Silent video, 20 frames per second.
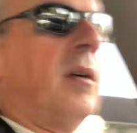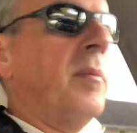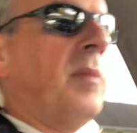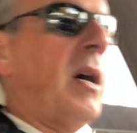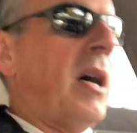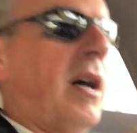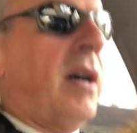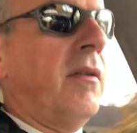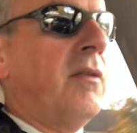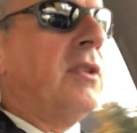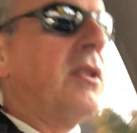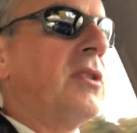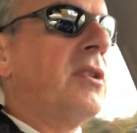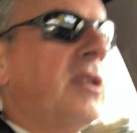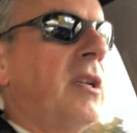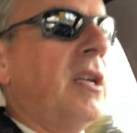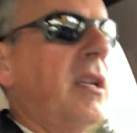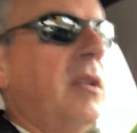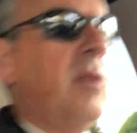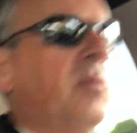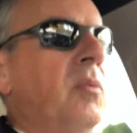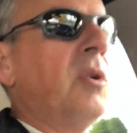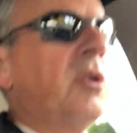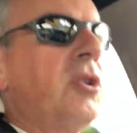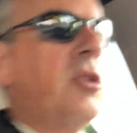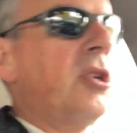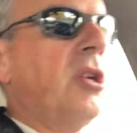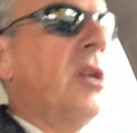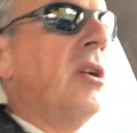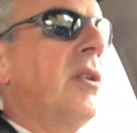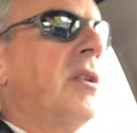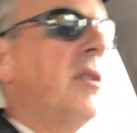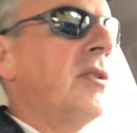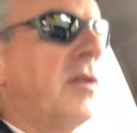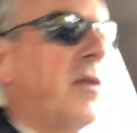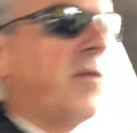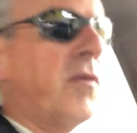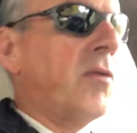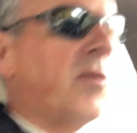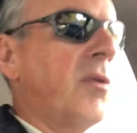Obviously, I didn't want to share this
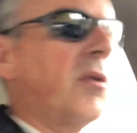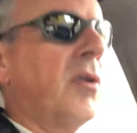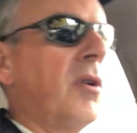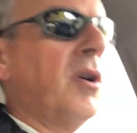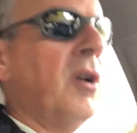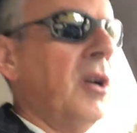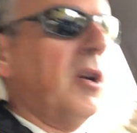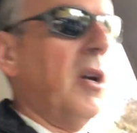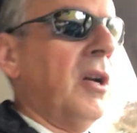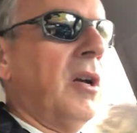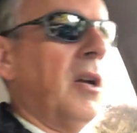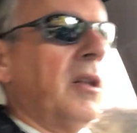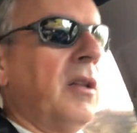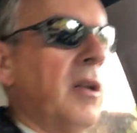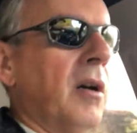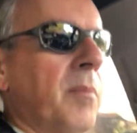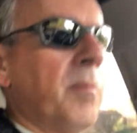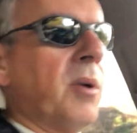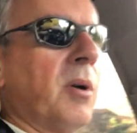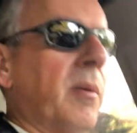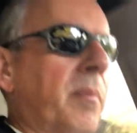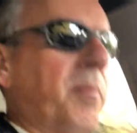for a number of